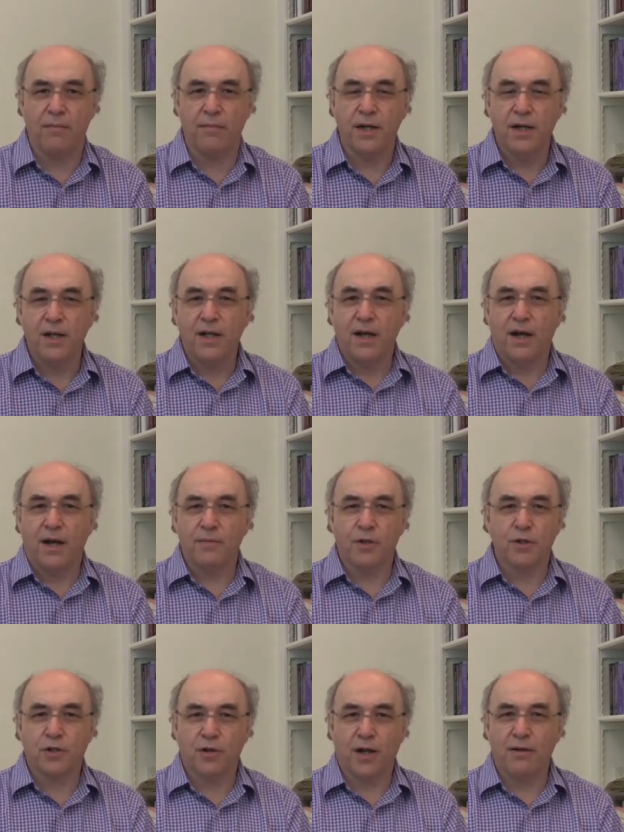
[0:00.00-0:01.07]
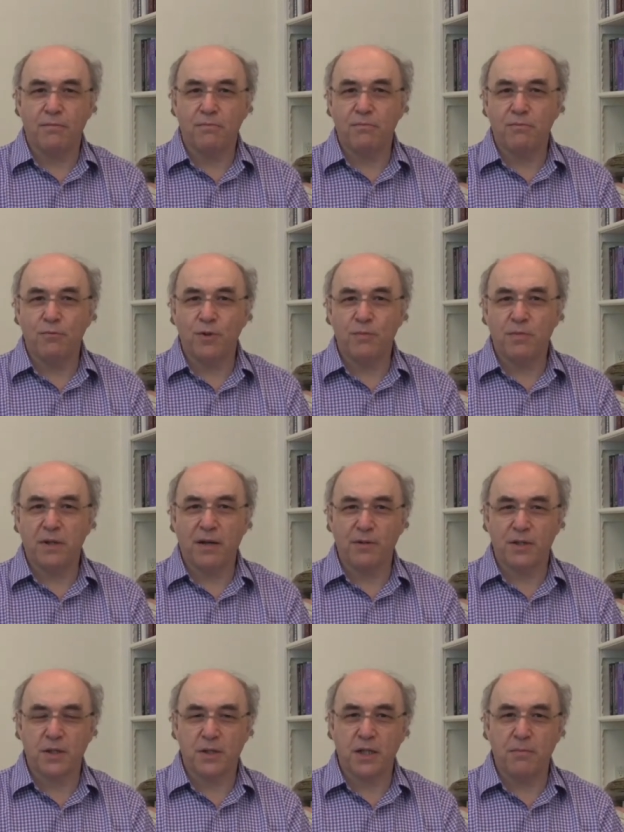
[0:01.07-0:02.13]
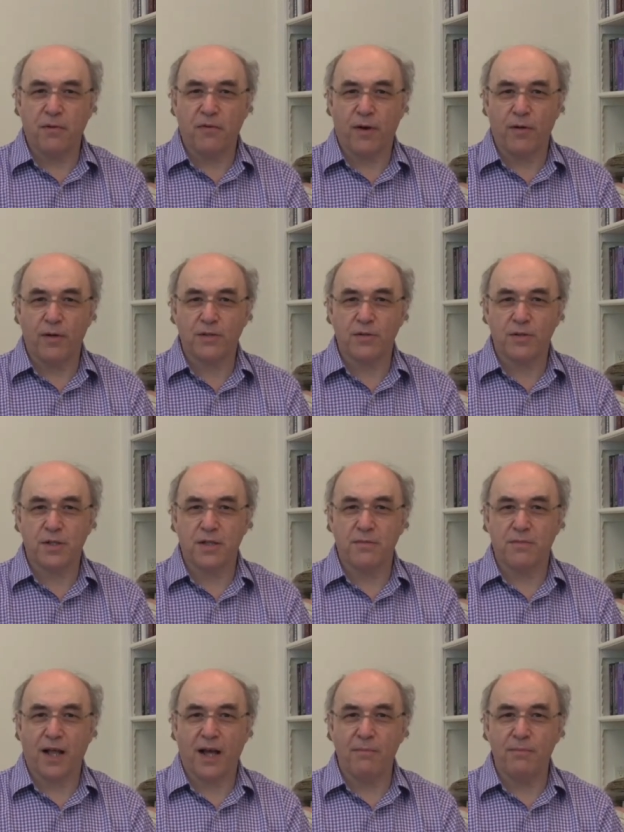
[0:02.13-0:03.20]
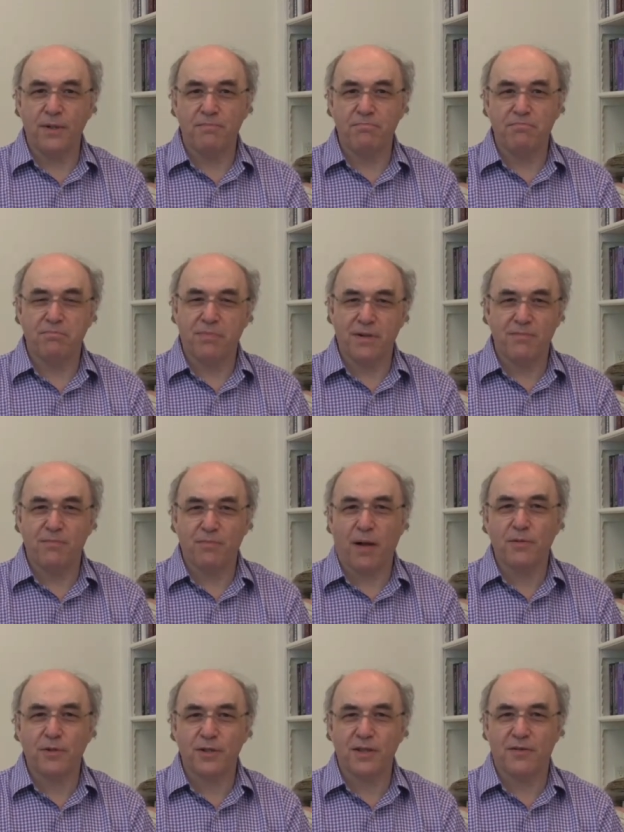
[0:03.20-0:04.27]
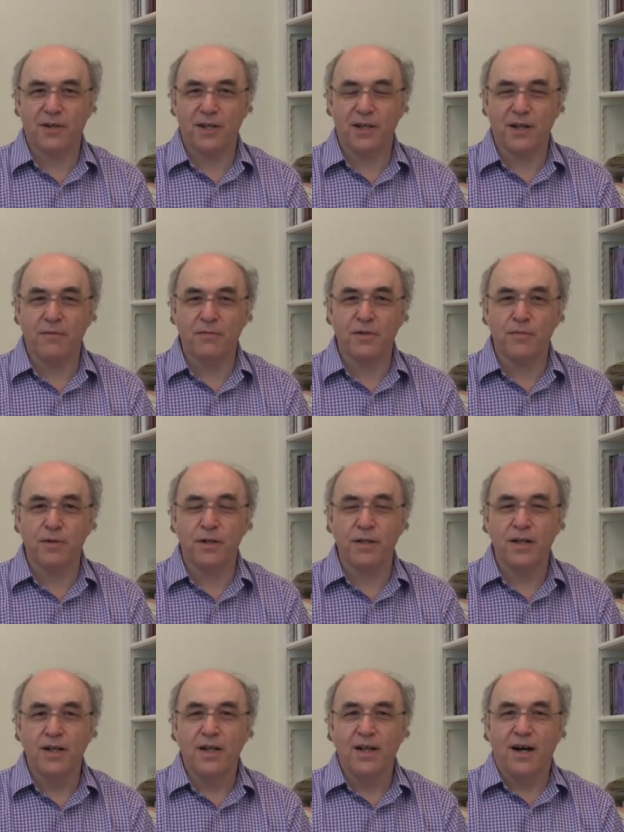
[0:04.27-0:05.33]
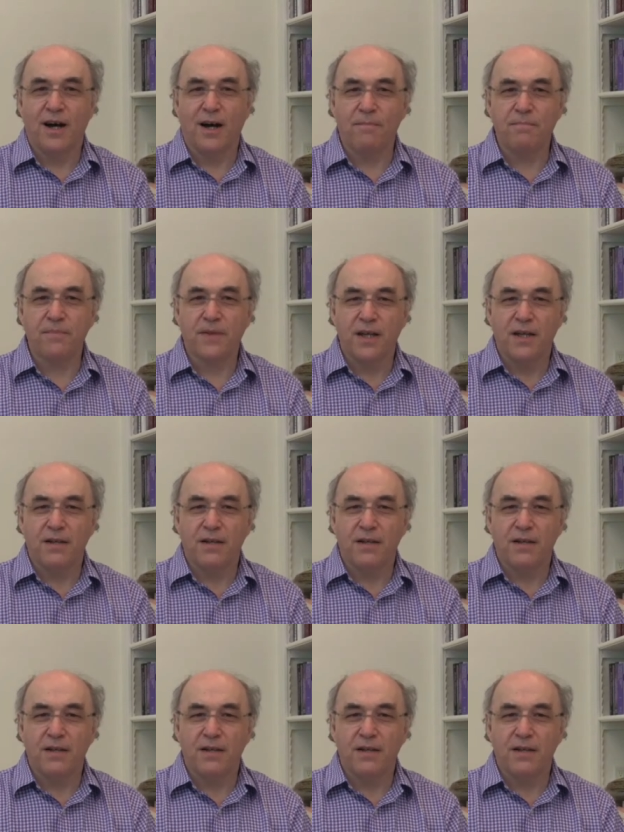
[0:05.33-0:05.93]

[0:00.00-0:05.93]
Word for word: I'm not sure I would be able to sleep if I went to a sleep lab, but I'm sure they're very comfortable. And